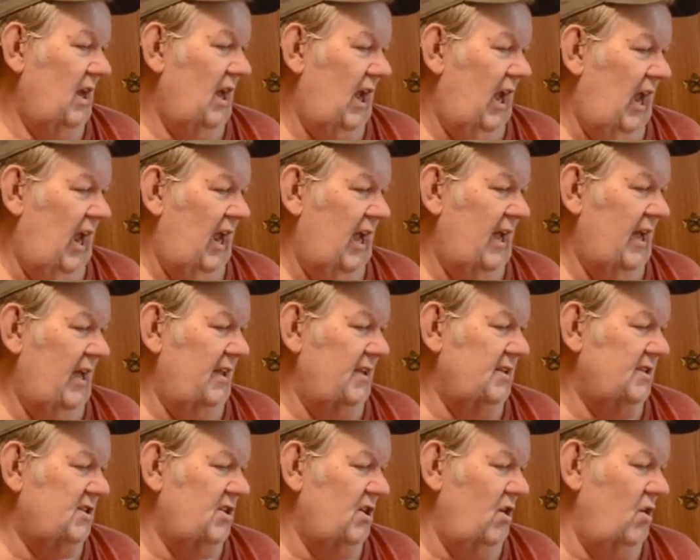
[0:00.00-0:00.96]

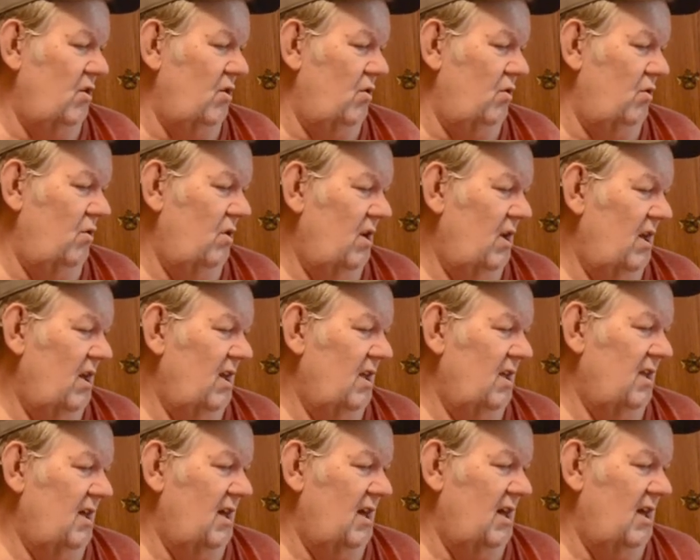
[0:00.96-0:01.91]
And so
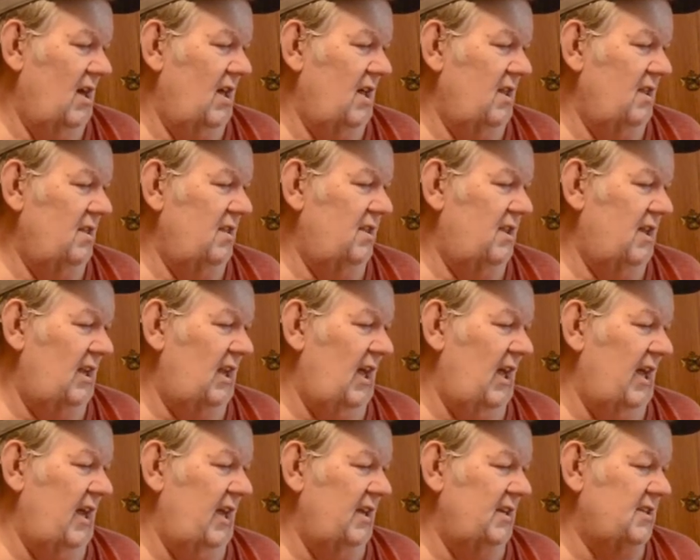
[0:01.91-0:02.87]
then
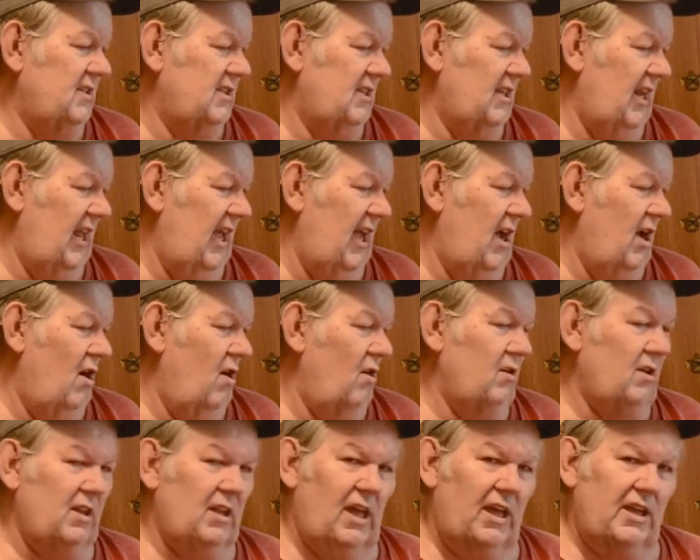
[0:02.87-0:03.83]
I sat
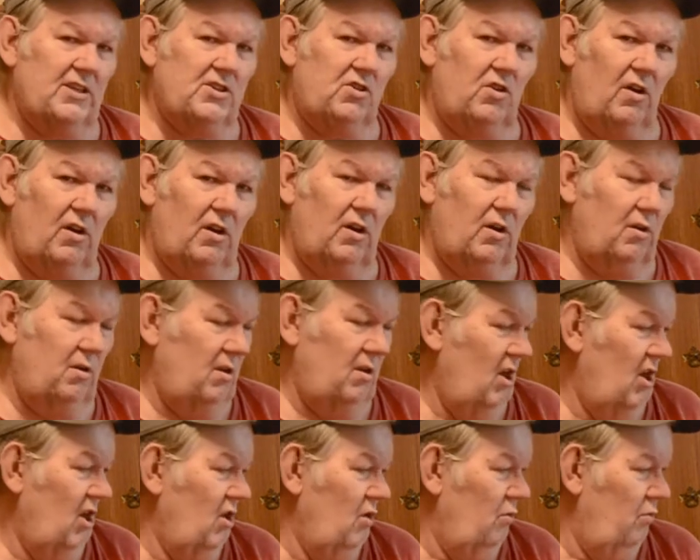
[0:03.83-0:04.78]
down and I started
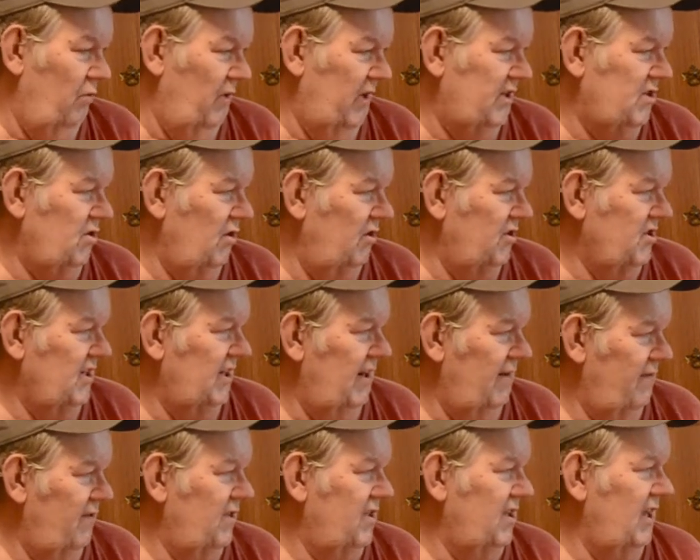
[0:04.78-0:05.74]
researching
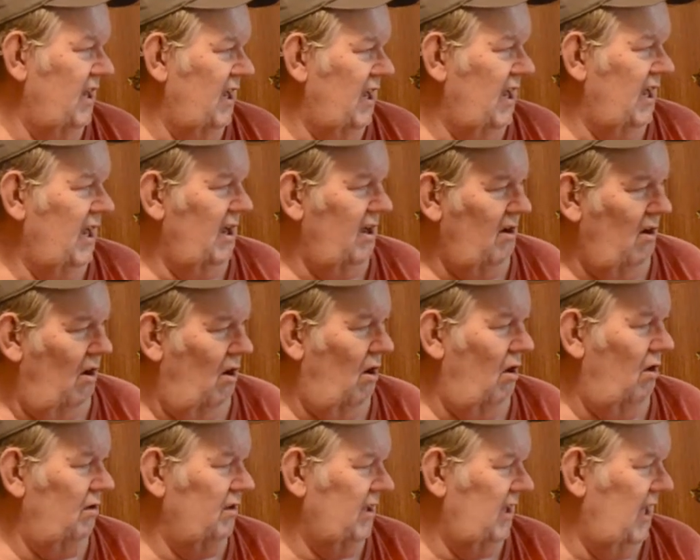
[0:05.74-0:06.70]
everything
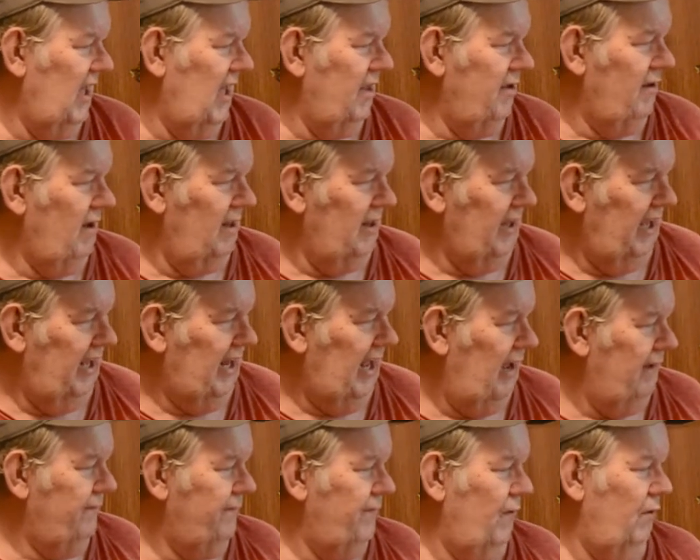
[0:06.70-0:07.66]
all together. I laid
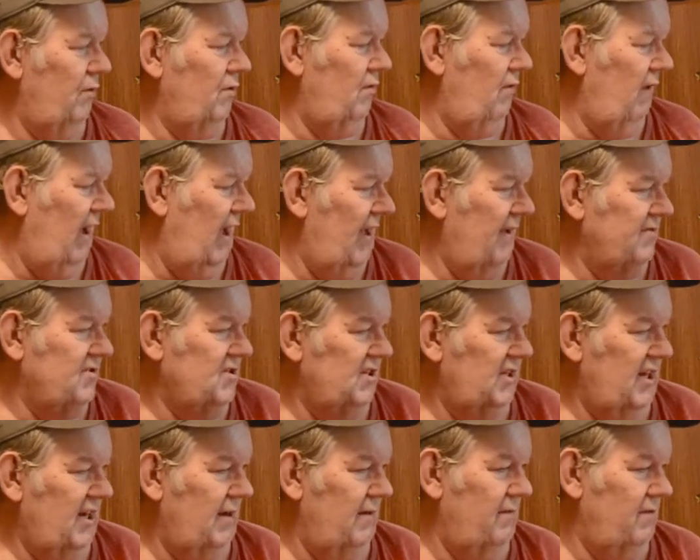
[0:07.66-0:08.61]
out photographs and
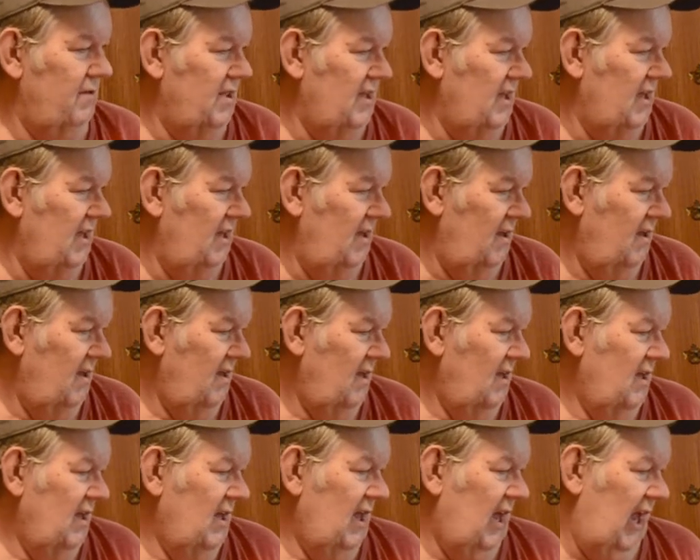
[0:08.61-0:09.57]
did everything,
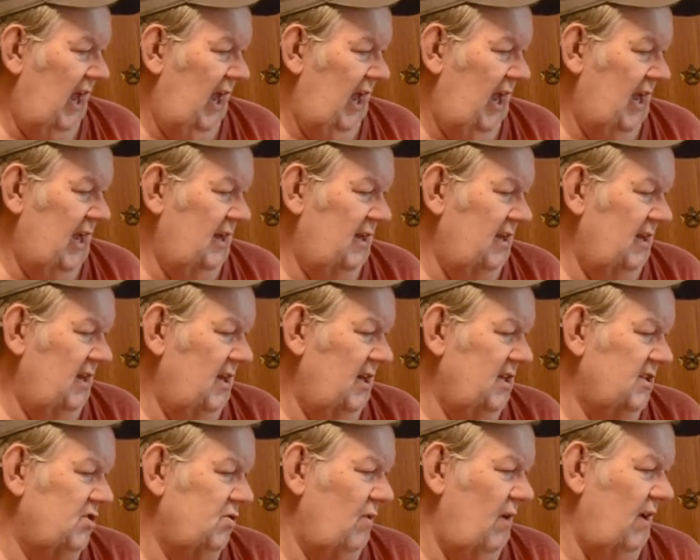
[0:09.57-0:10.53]

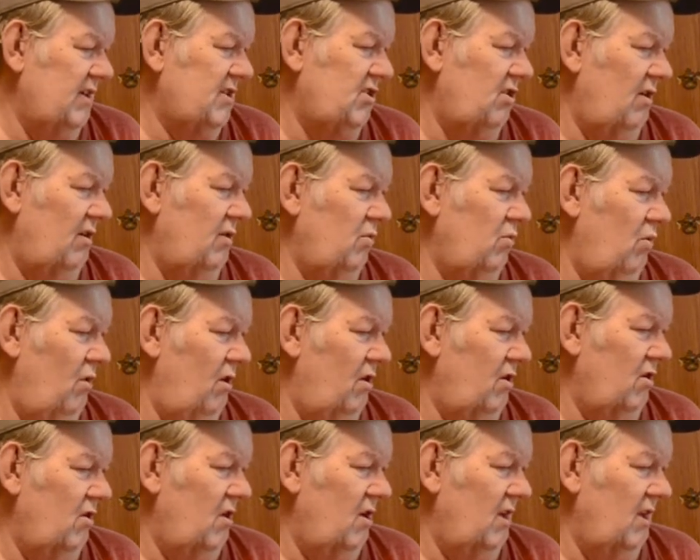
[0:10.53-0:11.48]
and so I started
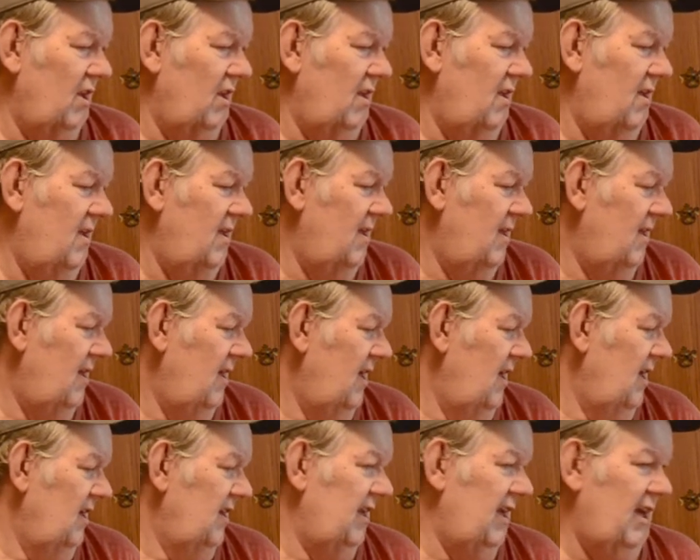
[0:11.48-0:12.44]
working on it.
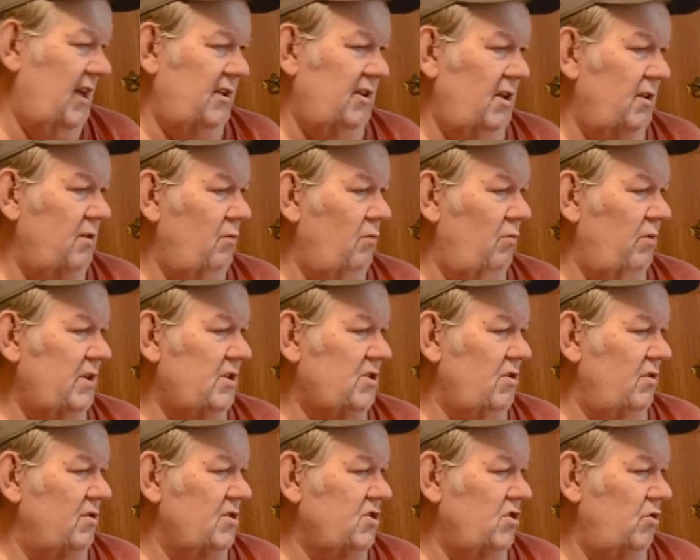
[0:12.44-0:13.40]
Now, another
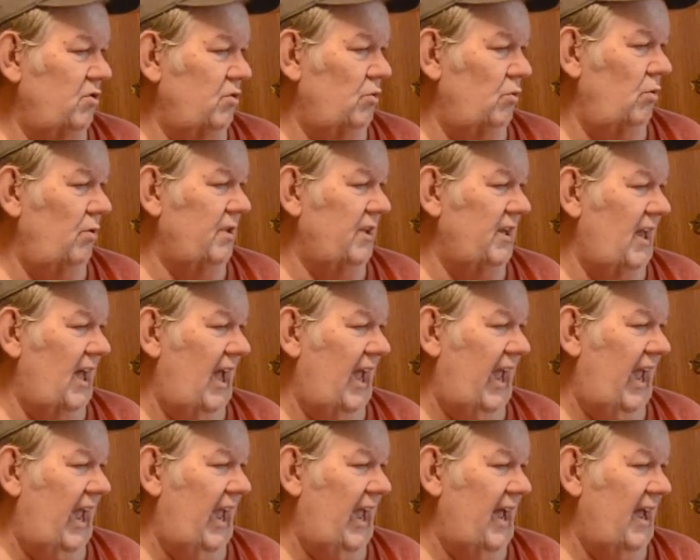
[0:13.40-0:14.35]
research tool that I
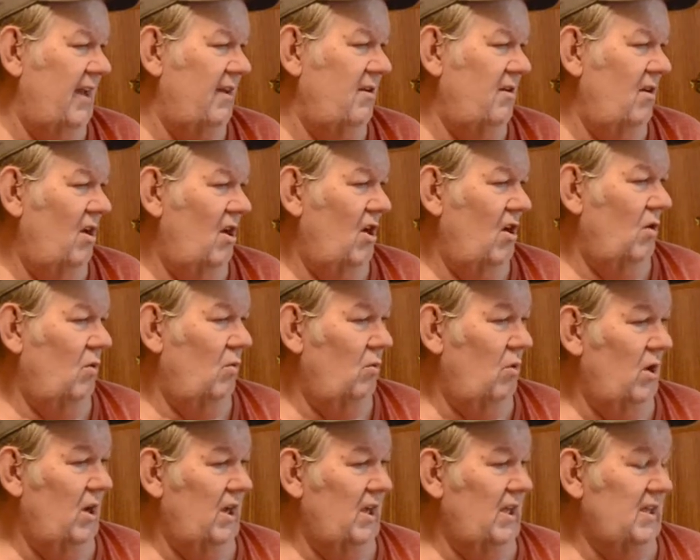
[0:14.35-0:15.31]
had
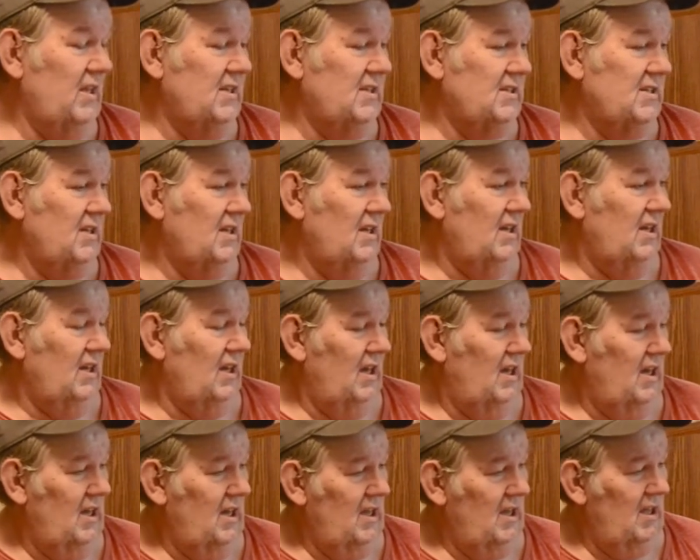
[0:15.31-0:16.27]
was
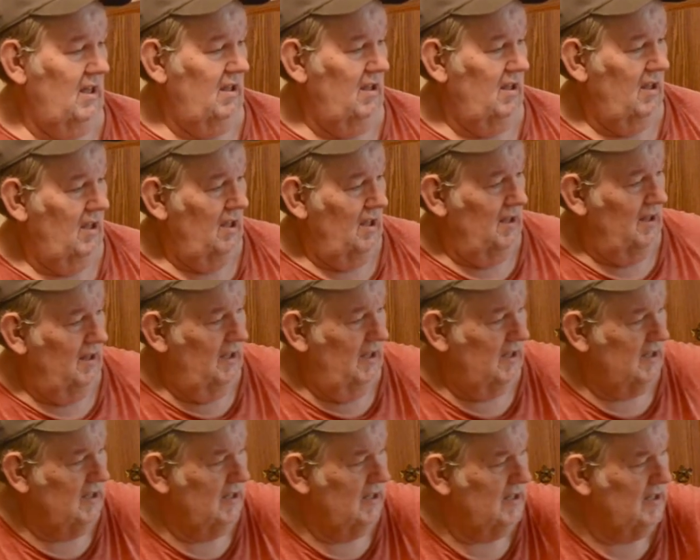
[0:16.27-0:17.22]

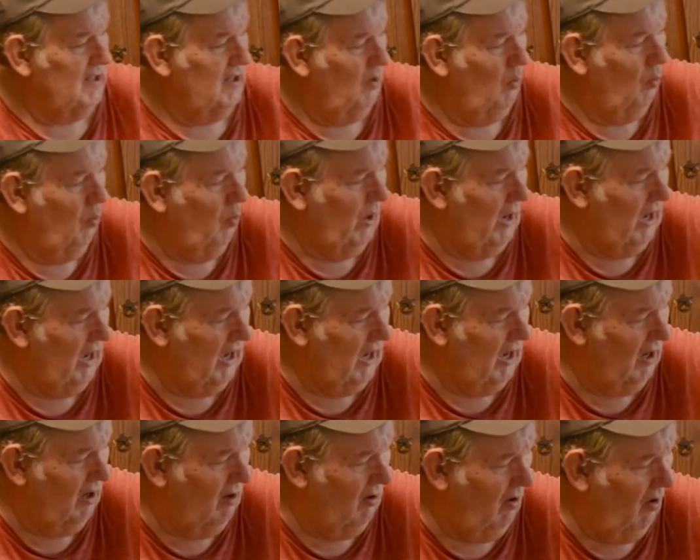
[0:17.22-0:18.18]
this is the
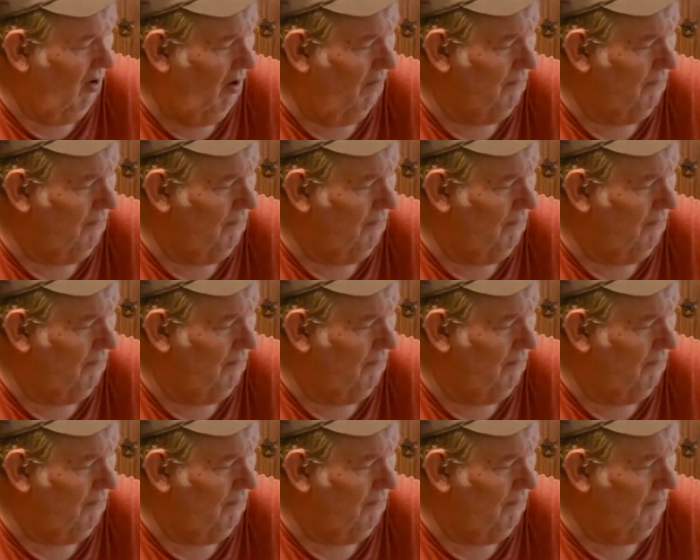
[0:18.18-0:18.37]
wing off